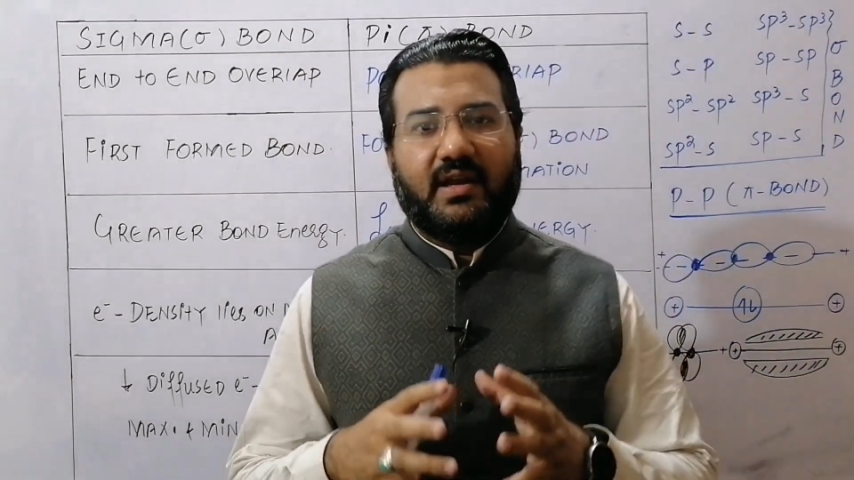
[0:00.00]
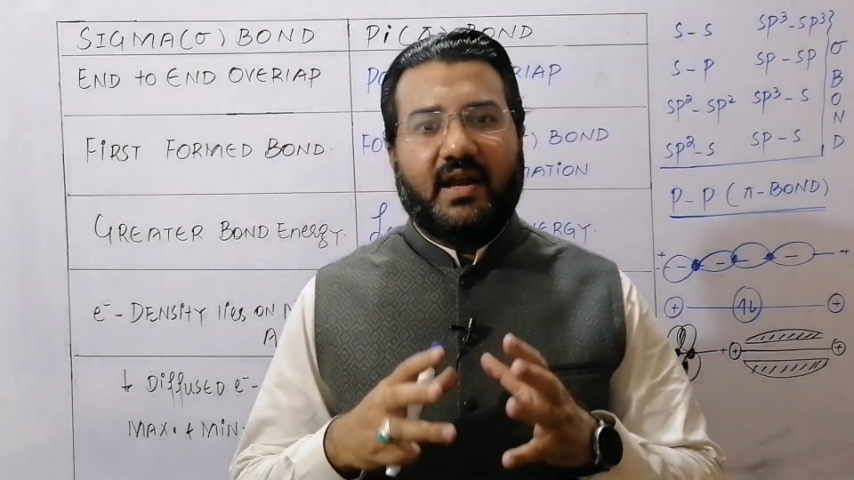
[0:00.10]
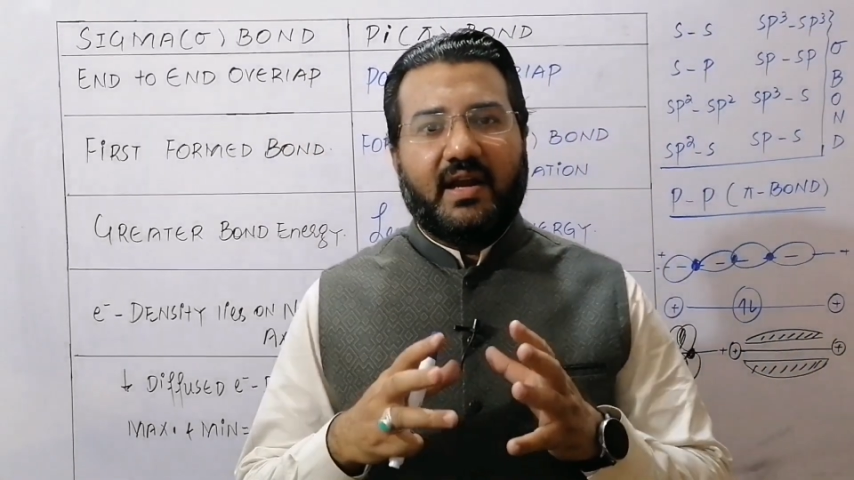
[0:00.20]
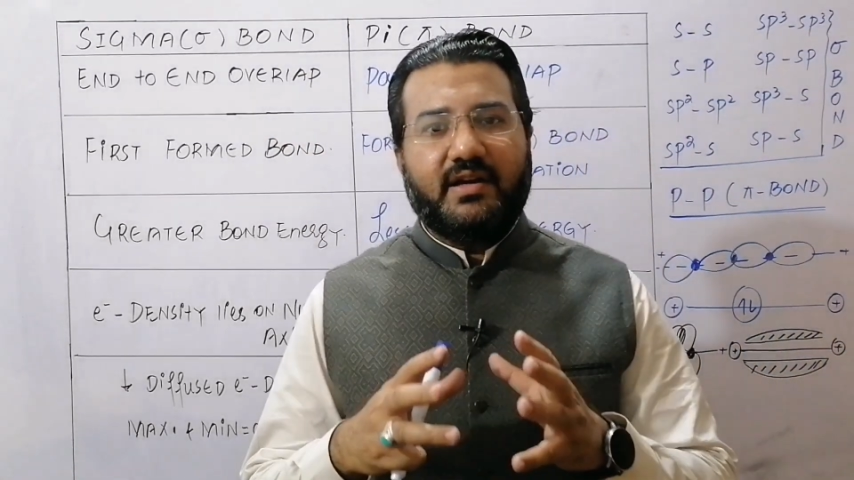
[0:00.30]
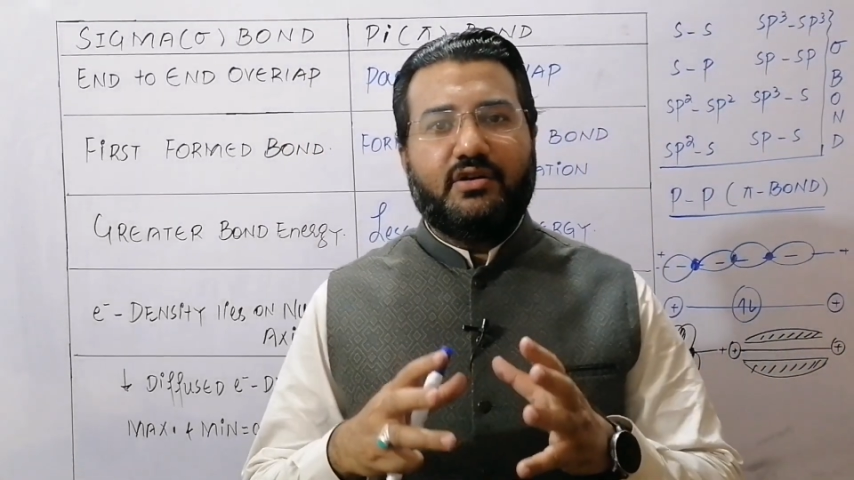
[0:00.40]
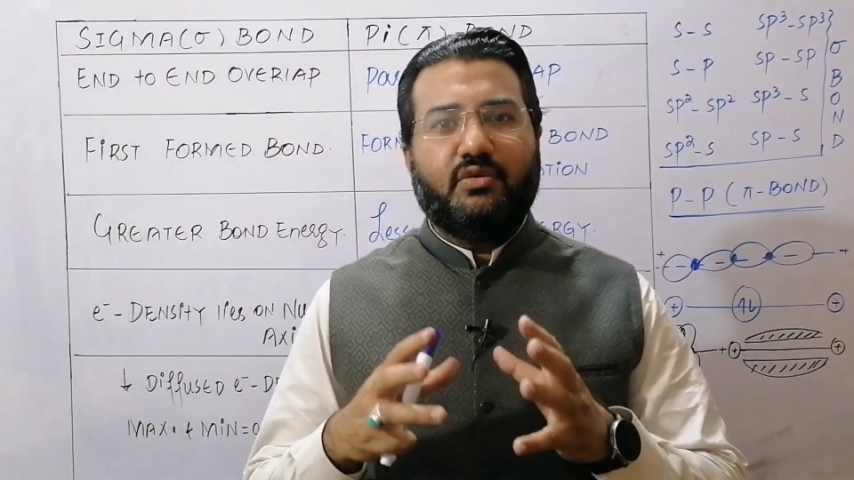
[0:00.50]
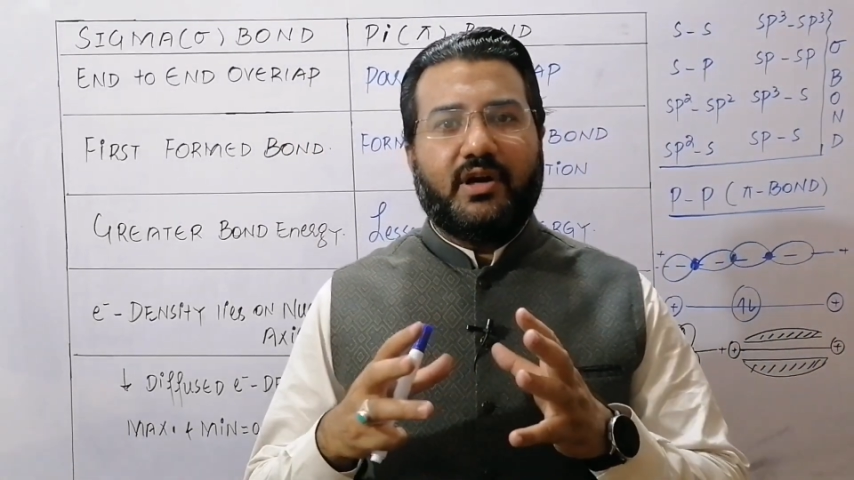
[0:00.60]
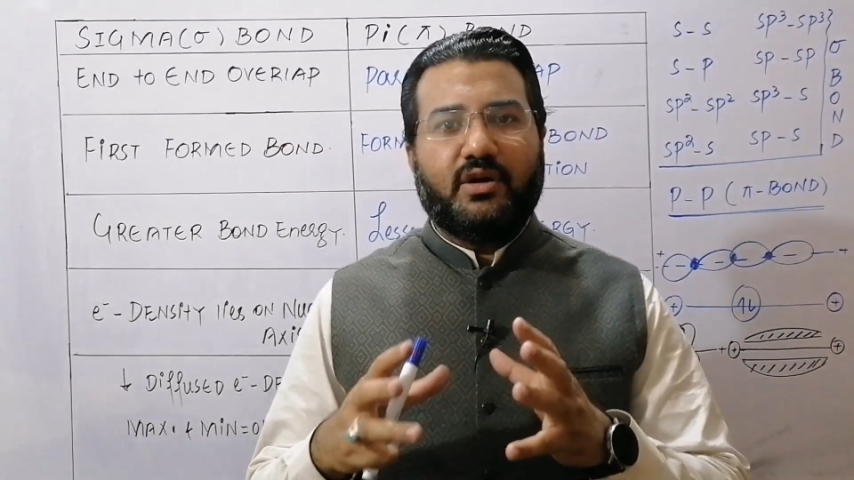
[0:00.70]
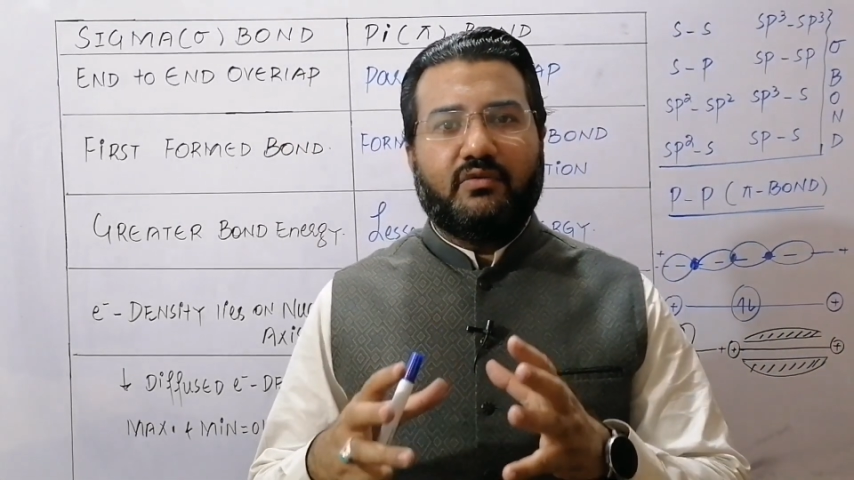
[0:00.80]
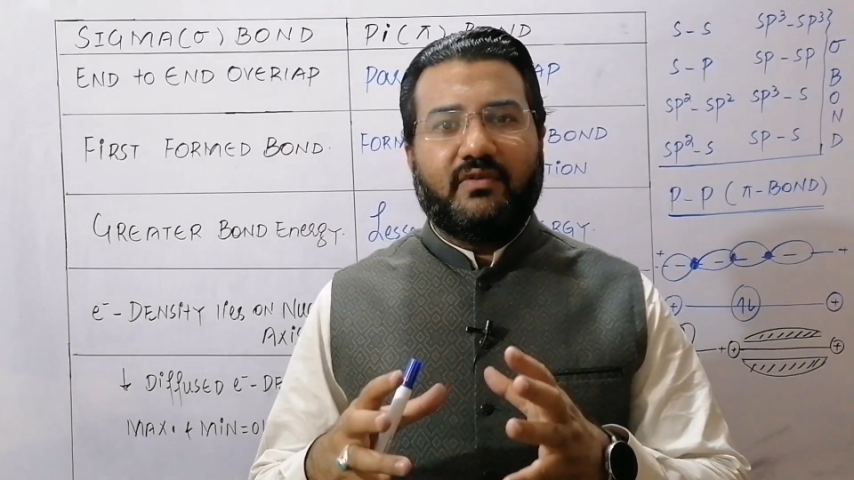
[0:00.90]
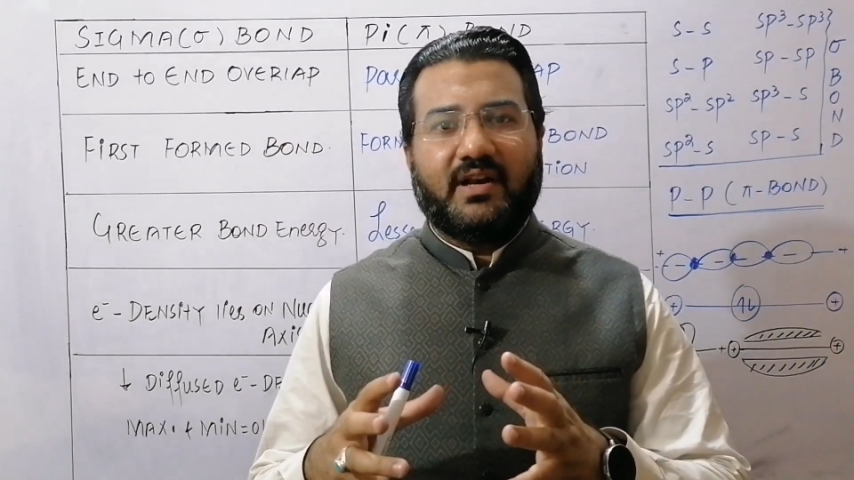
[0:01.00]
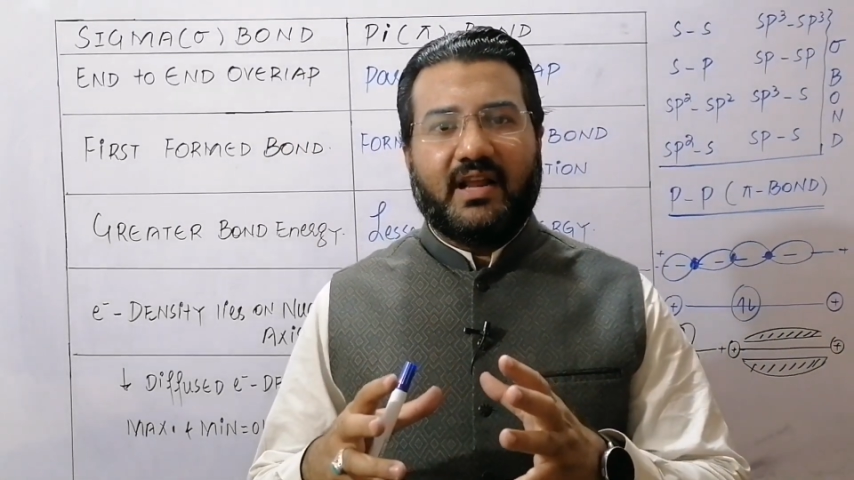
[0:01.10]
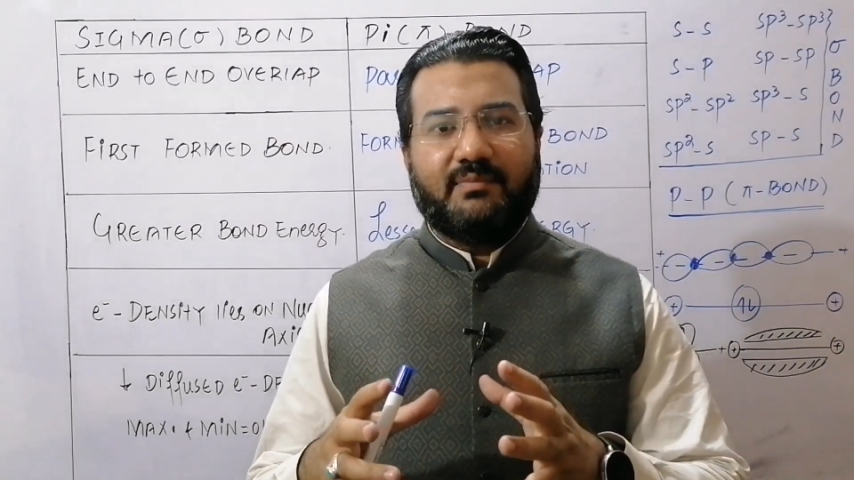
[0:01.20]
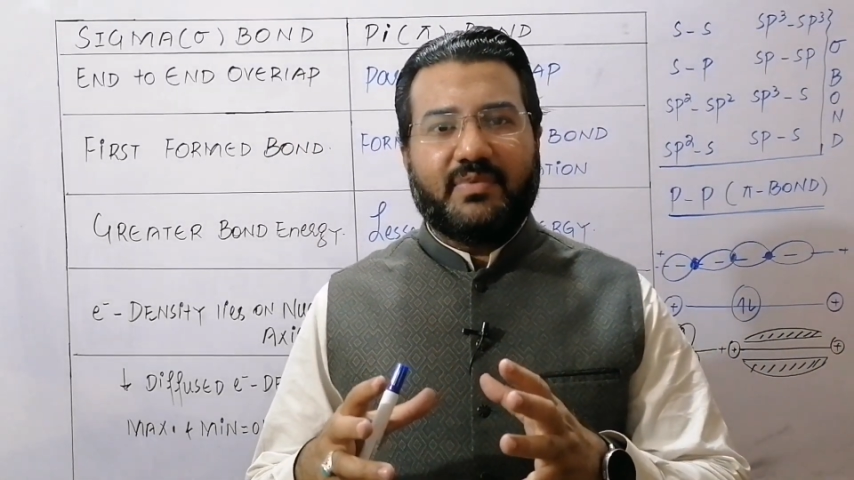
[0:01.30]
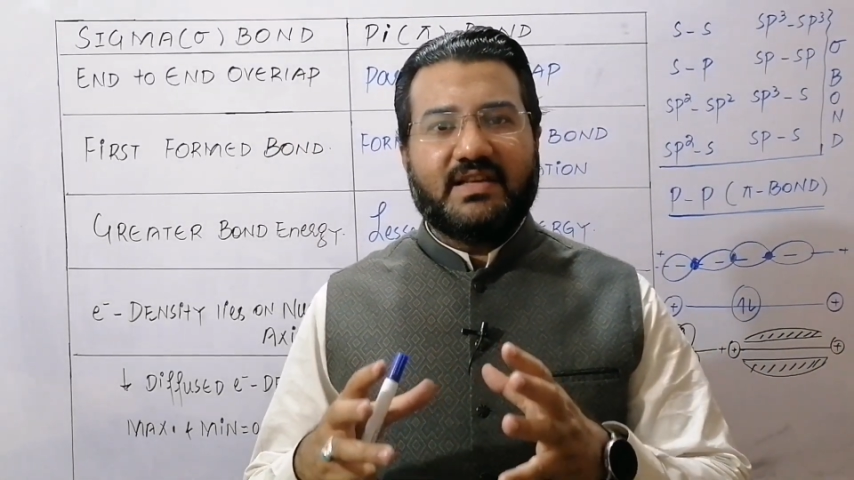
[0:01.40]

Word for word: End-to-end overlap